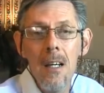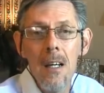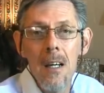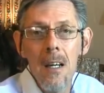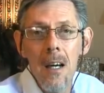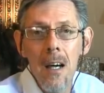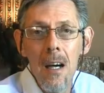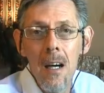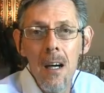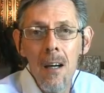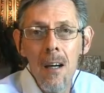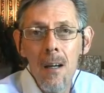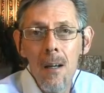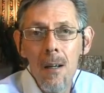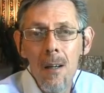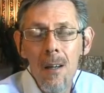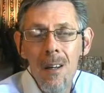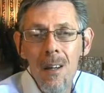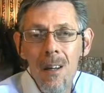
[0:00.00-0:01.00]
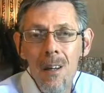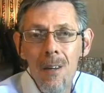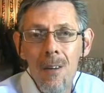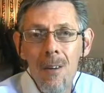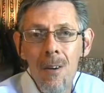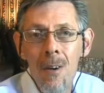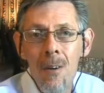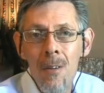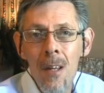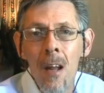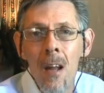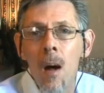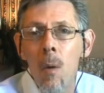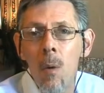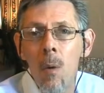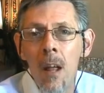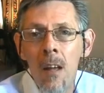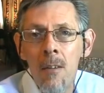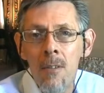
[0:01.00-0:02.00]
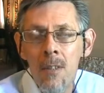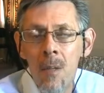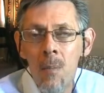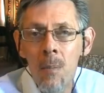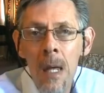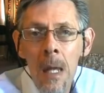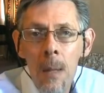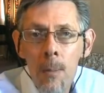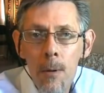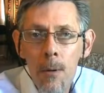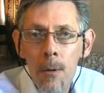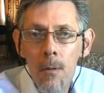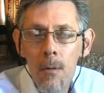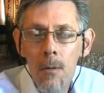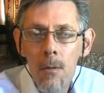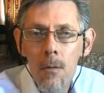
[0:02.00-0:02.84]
uh, you know, then I will have some people